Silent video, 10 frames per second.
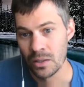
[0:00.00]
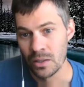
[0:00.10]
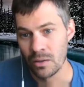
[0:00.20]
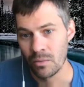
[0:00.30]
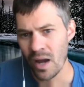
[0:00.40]

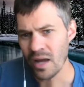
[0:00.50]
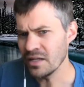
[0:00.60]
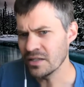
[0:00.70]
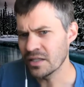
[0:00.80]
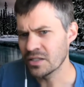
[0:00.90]
why didn't
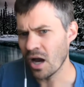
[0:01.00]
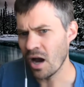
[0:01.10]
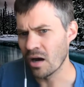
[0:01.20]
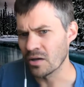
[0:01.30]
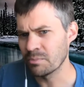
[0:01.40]
the
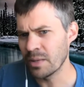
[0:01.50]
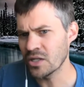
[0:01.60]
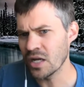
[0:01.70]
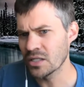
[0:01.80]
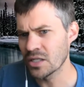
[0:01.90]
dogs pitch
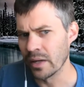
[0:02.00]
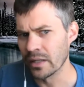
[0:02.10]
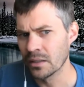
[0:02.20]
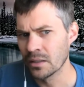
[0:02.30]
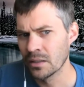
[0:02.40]
into it?
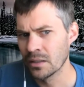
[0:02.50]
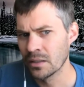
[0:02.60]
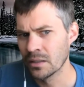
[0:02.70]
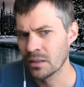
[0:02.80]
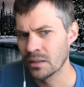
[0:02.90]

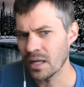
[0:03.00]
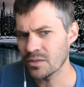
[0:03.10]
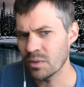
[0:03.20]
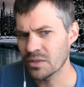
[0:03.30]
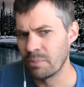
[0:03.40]
That's
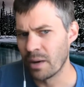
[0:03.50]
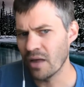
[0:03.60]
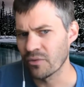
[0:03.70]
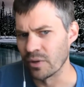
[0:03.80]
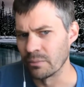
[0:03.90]
what's
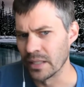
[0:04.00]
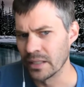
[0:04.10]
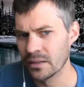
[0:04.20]
bothering me."